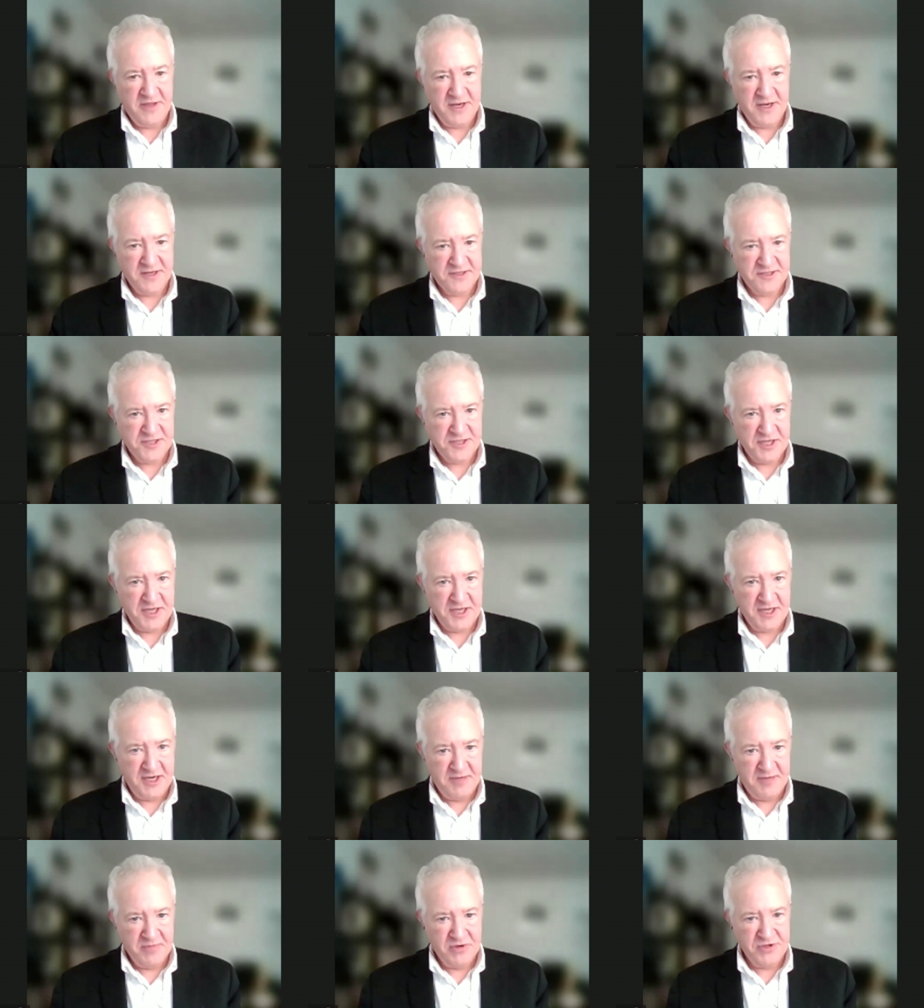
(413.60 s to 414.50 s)
They can
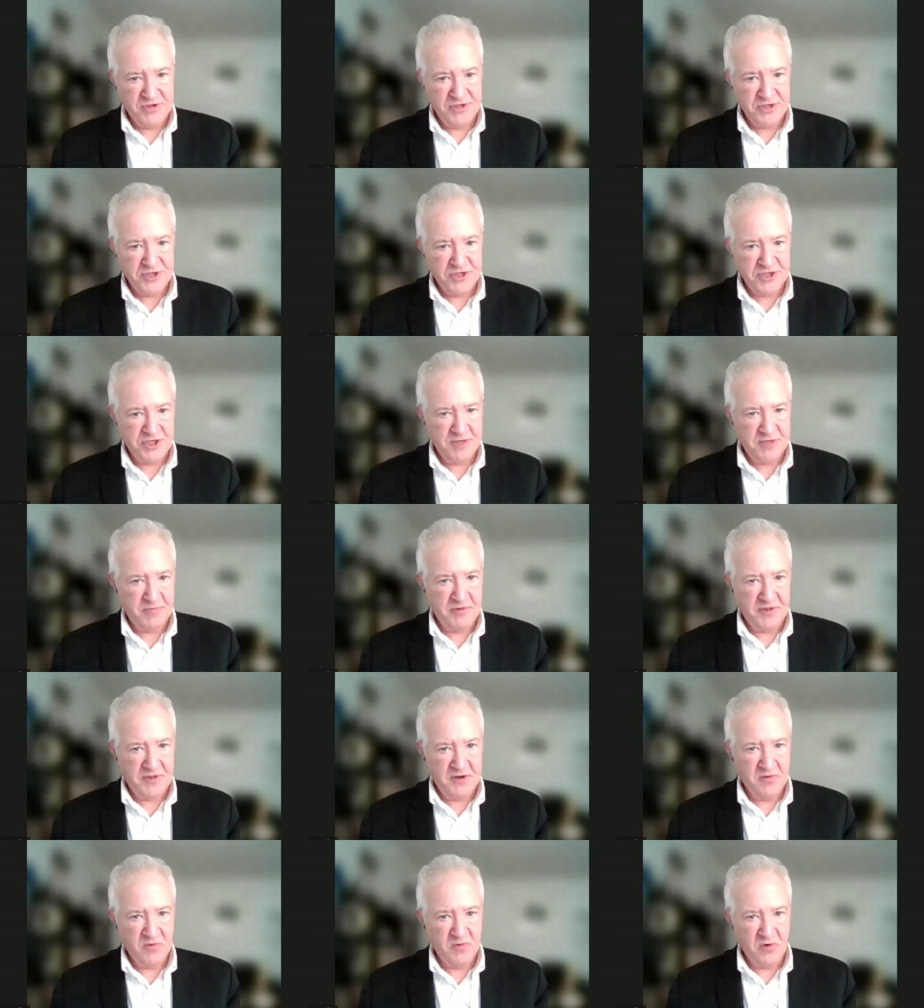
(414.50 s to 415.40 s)
sink any merchant ship
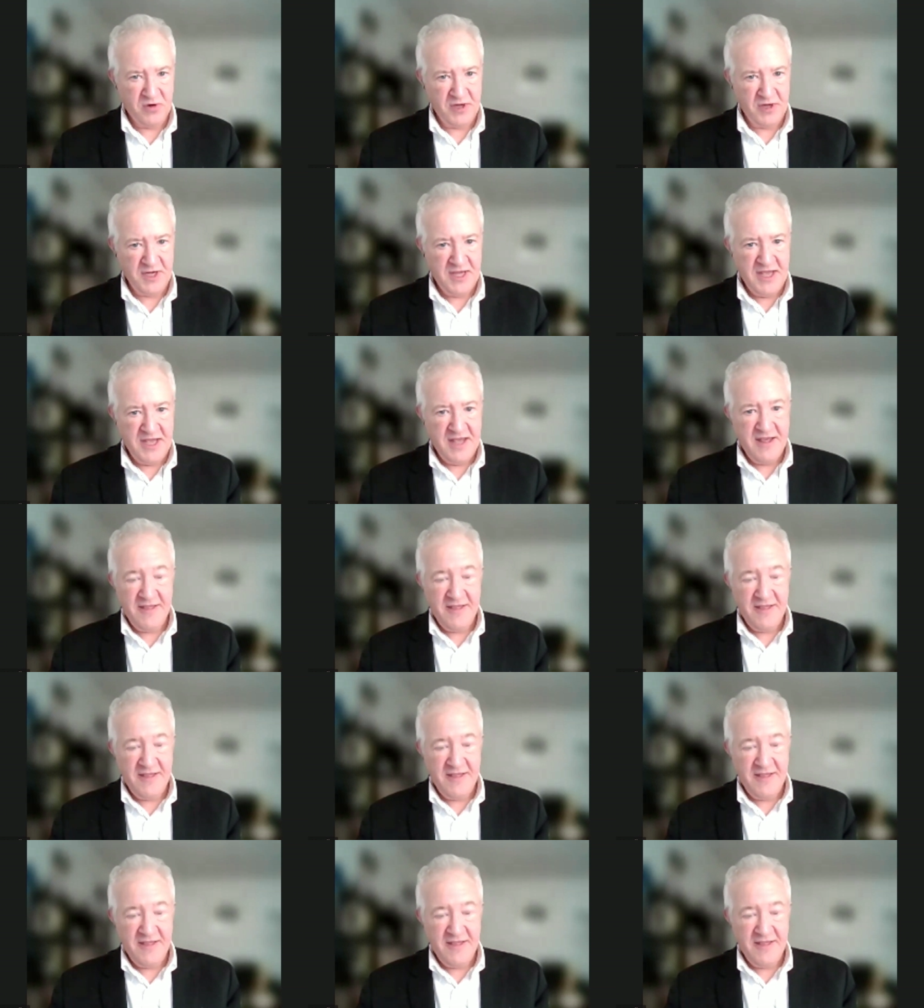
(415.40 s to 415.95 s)
without warning.